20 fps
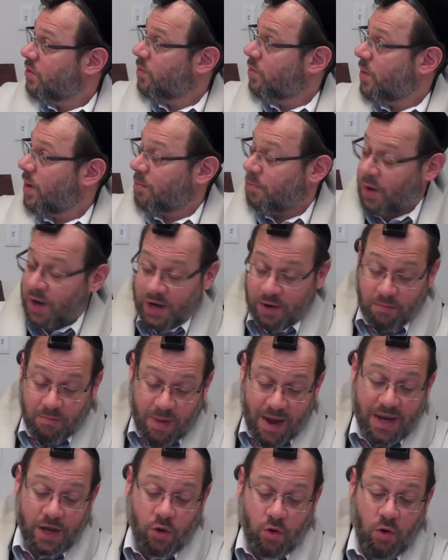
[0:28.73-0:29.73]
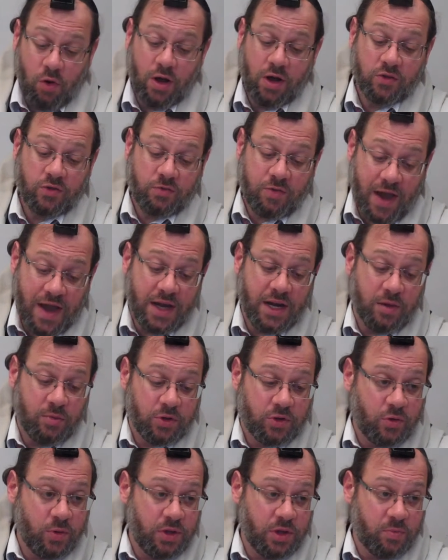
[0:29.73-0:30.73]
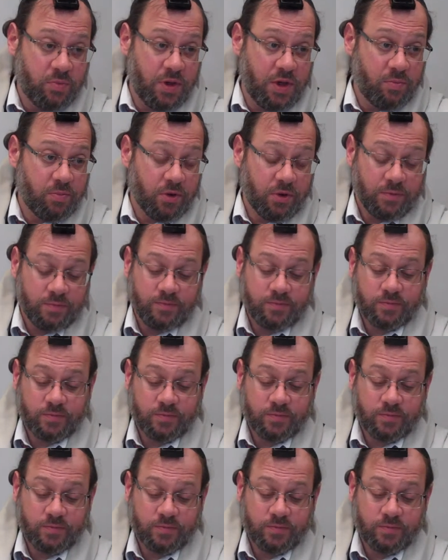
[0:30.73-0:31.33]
but it might cause fighting between the people.